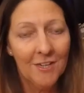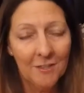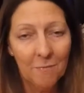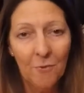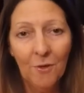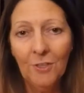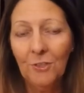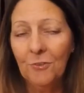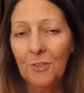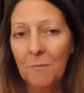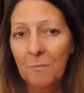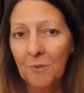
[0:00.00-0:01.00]
In the port, you
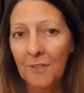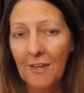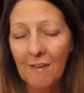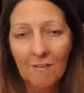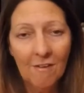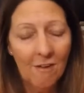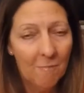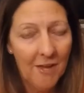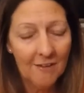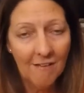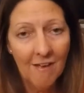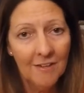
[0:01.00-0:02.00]
can bring alcohol
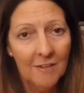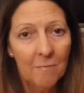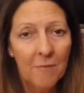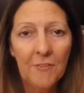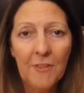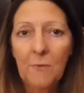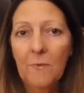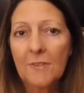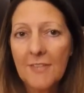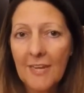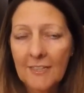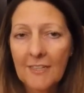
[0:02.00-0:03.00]
back on, but they will
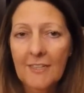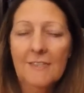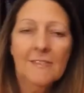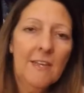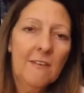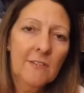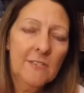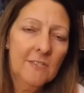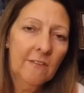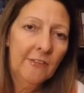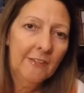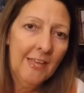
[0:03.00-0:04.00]
take it and save it
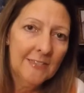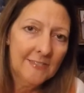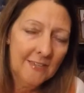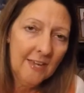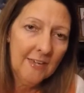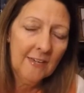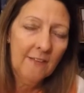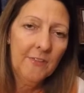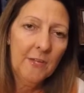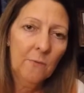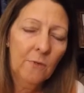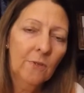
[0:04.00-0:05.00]
till the last night, and
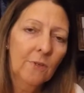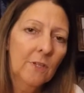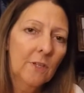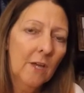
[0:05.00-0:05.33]
they will